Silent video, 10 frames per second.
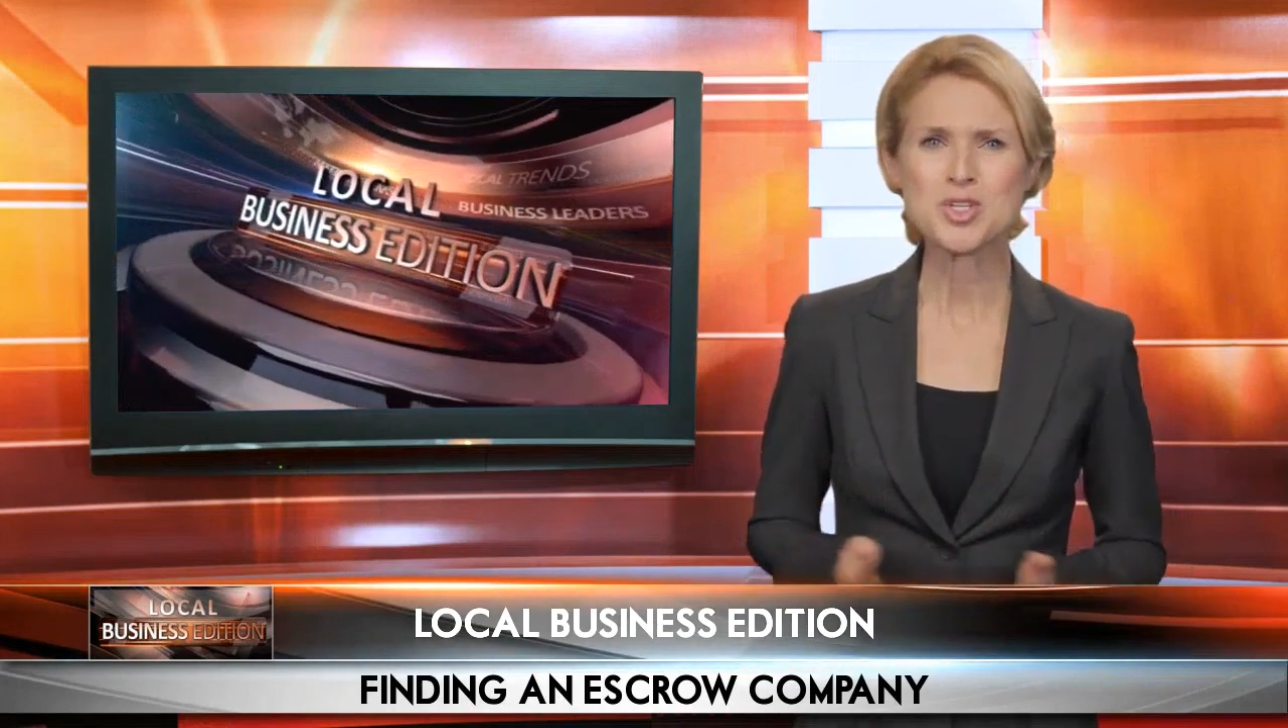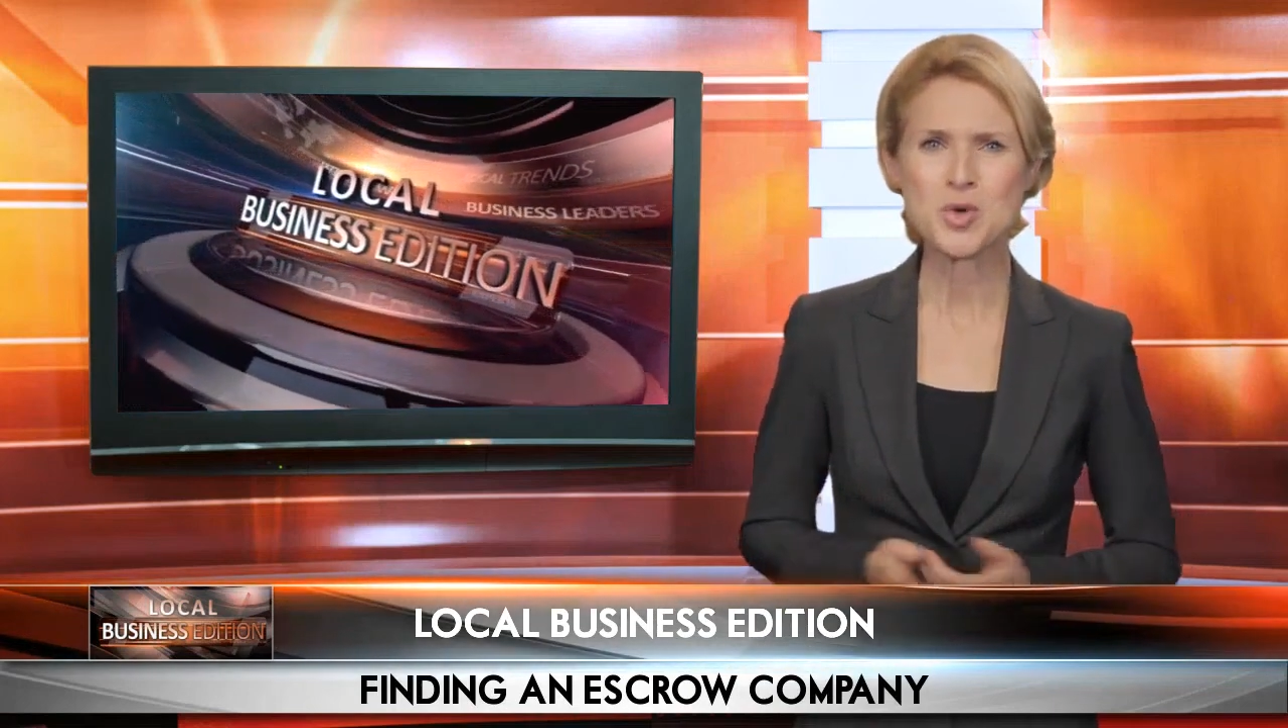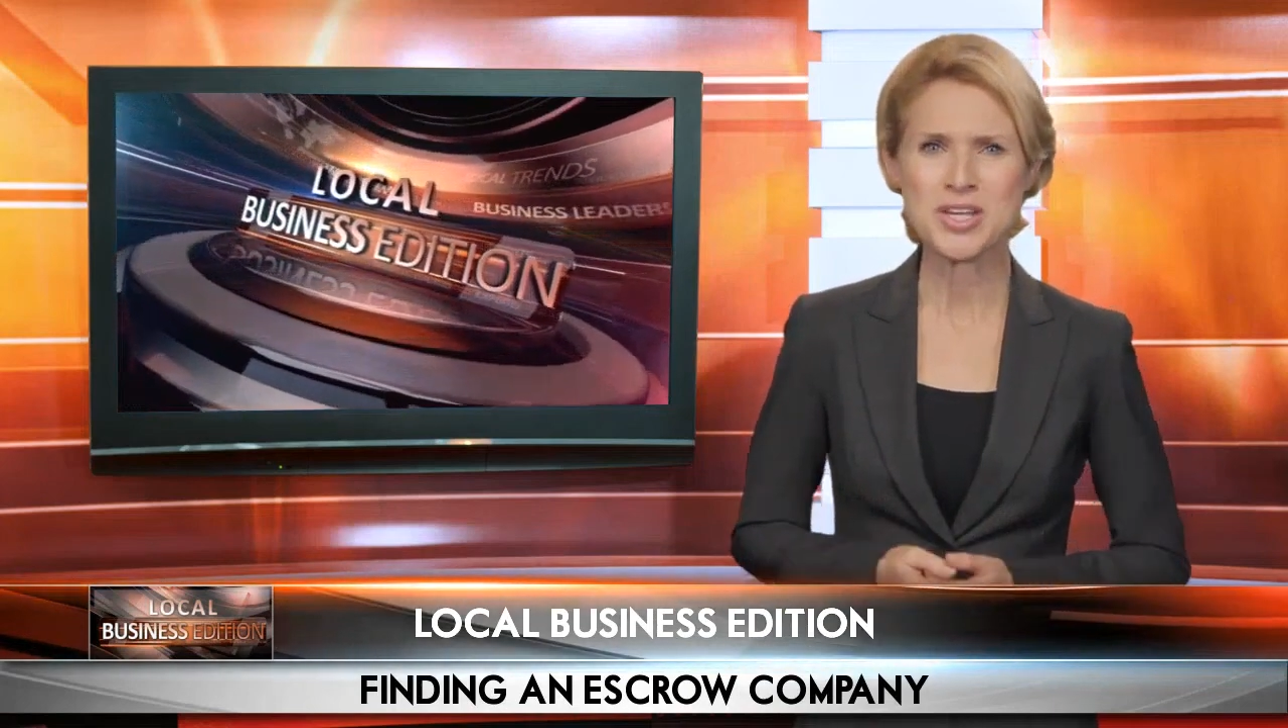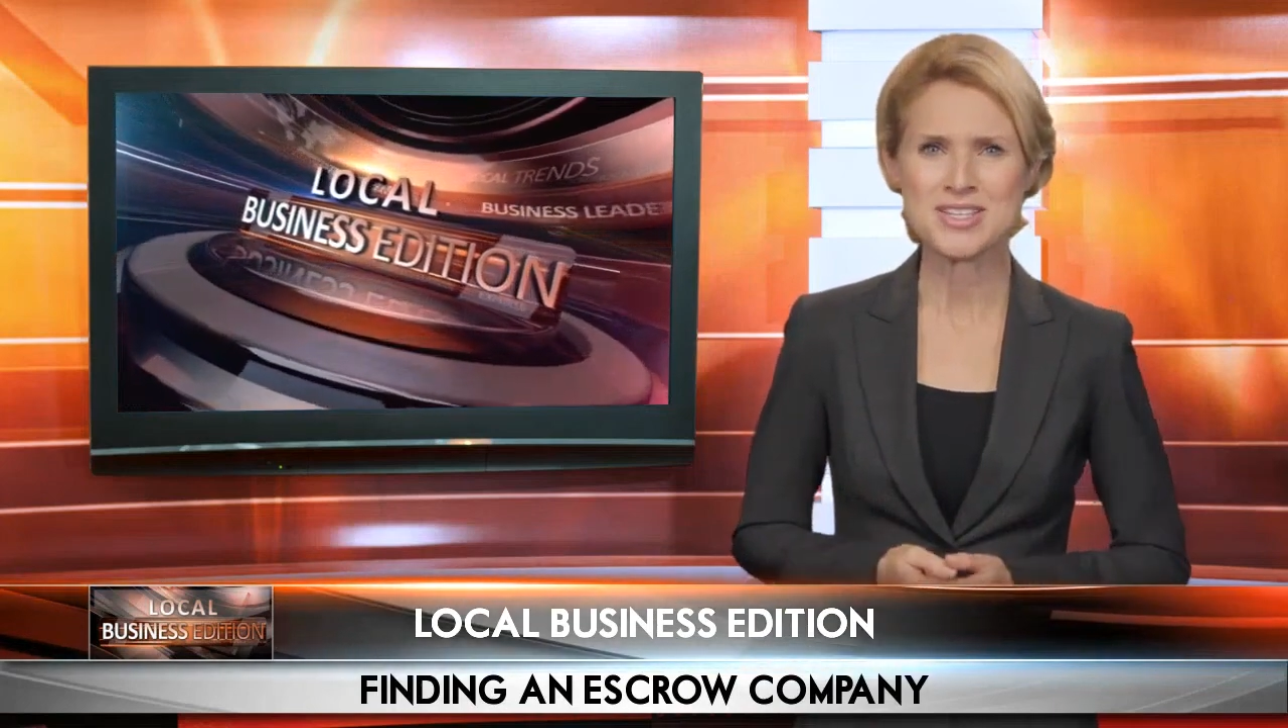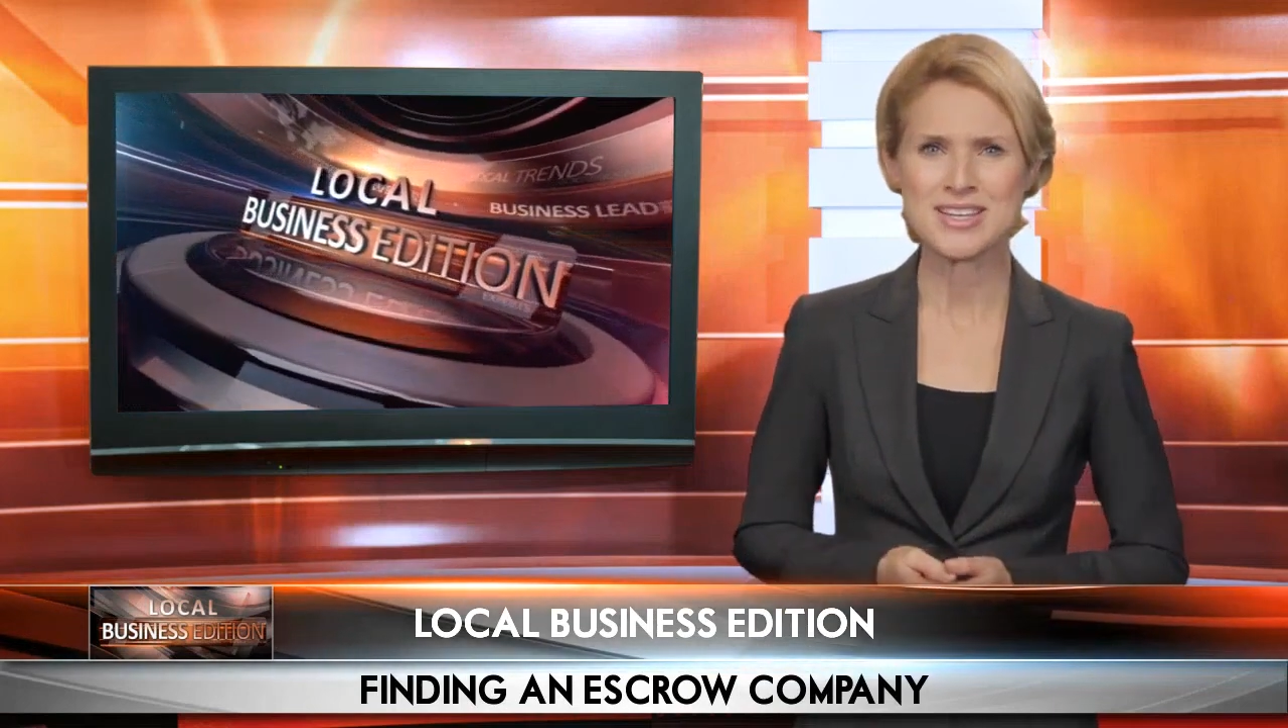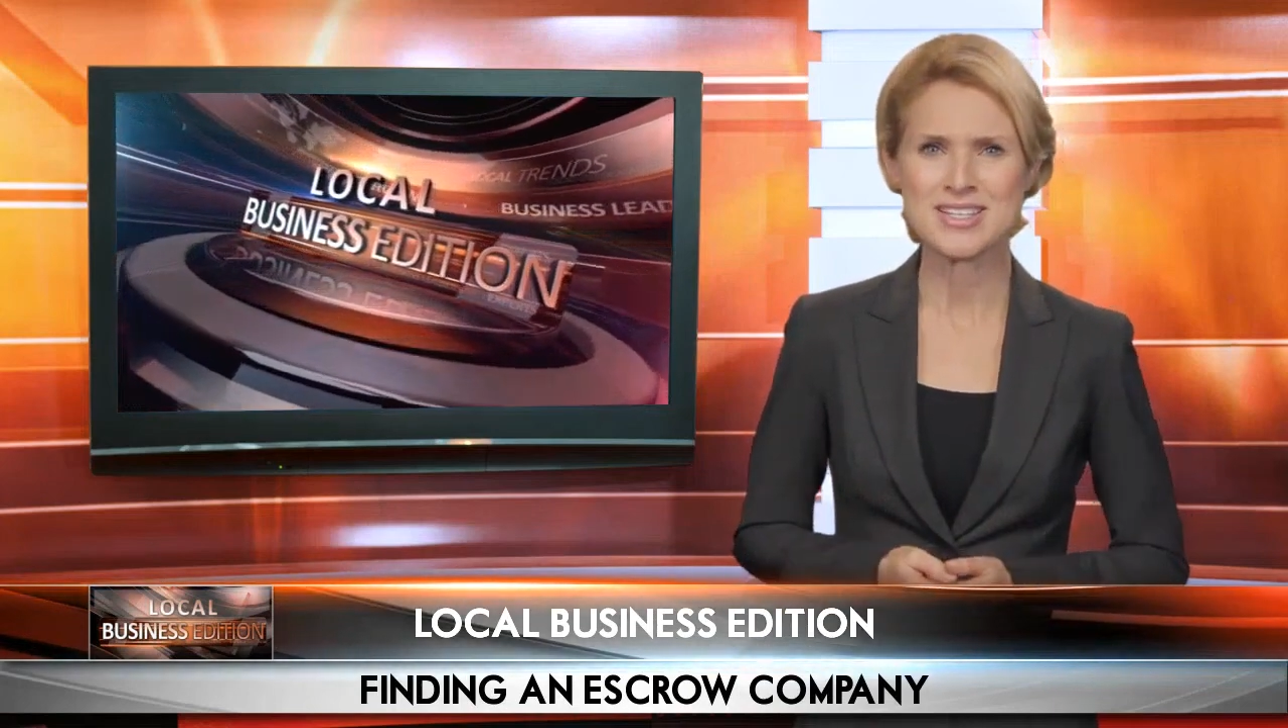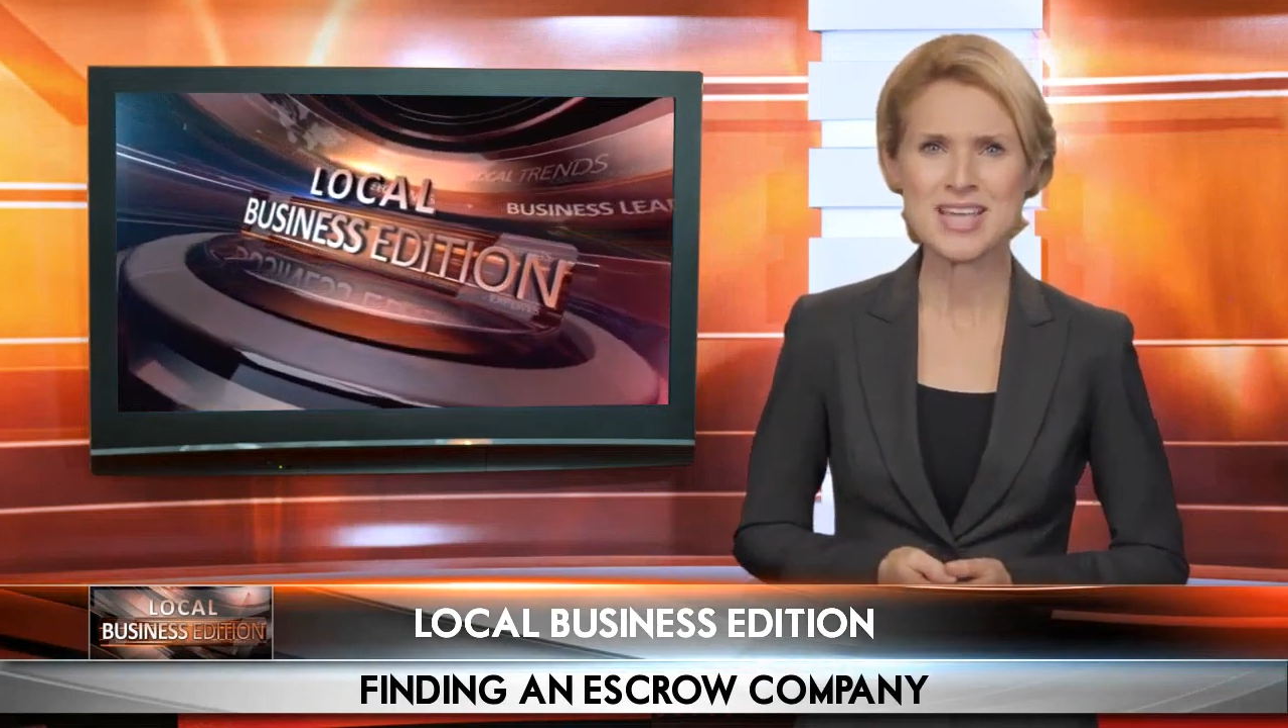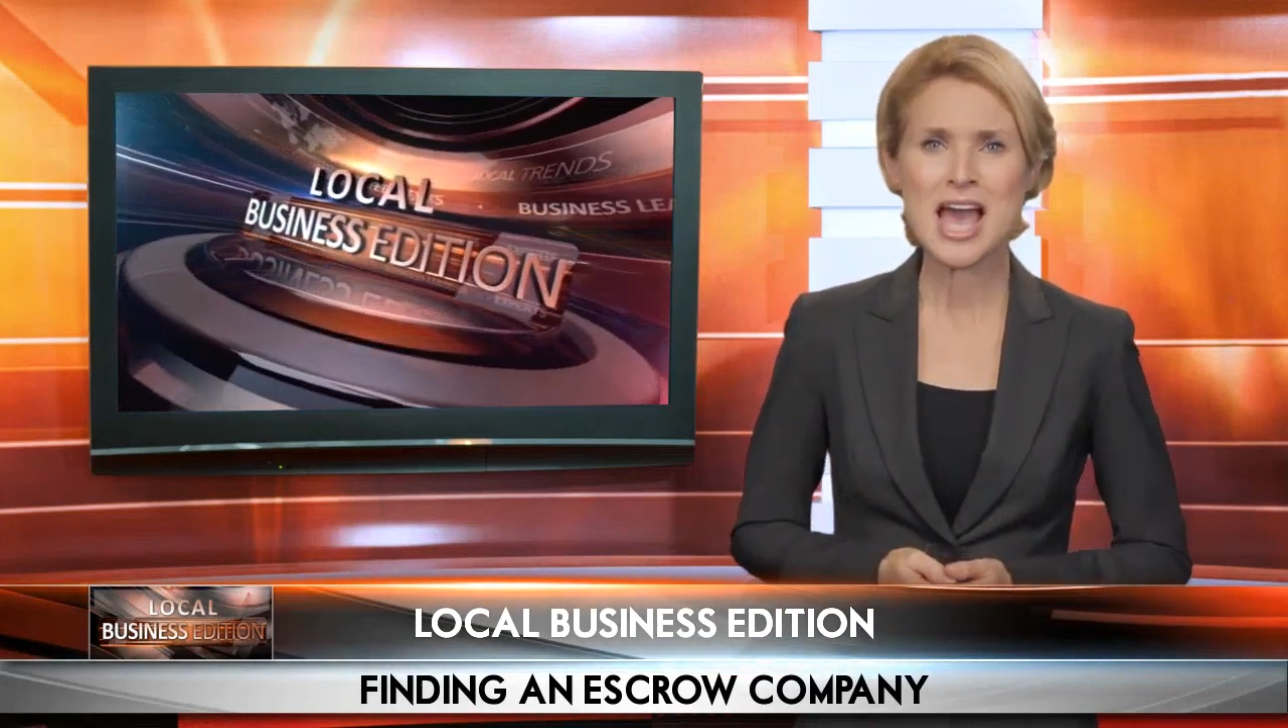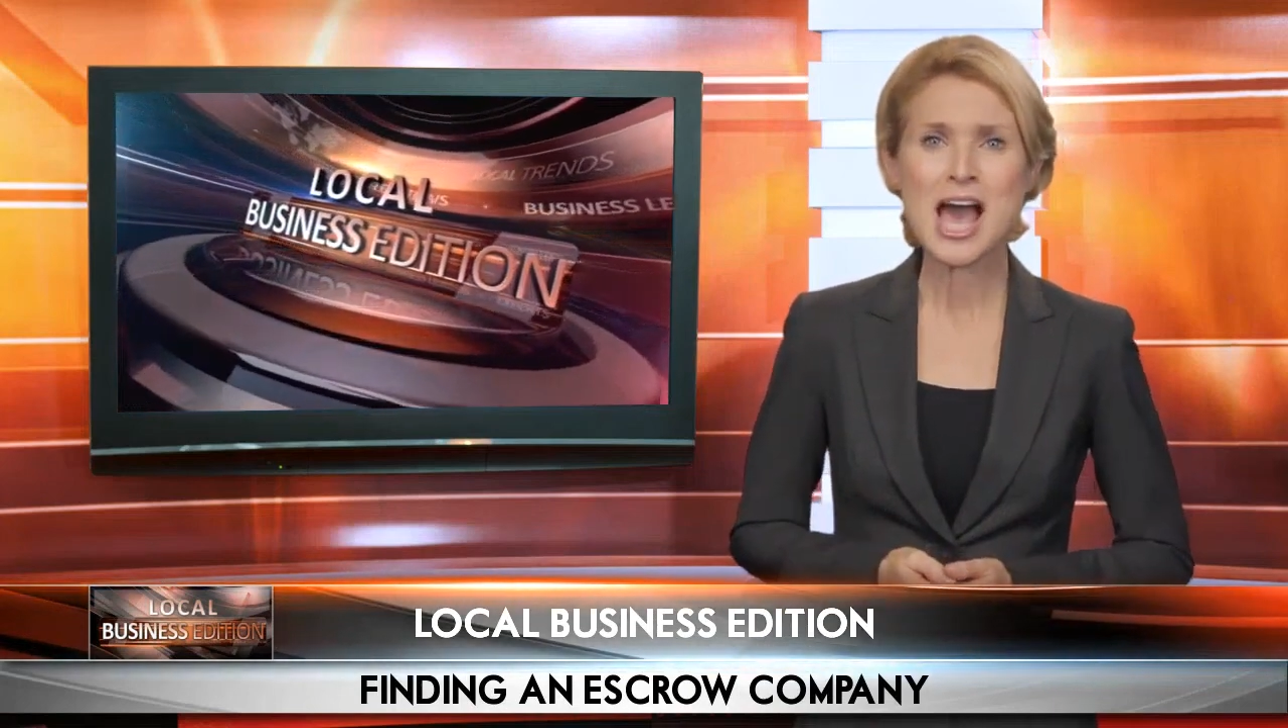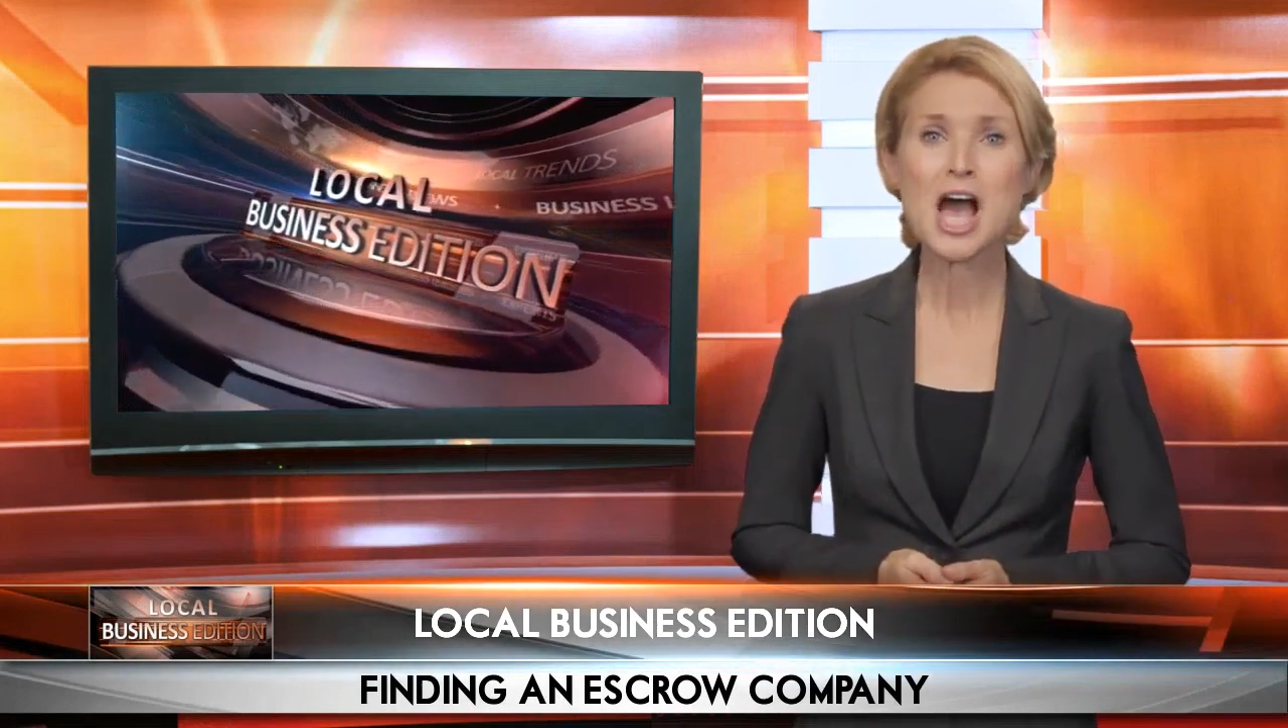choices,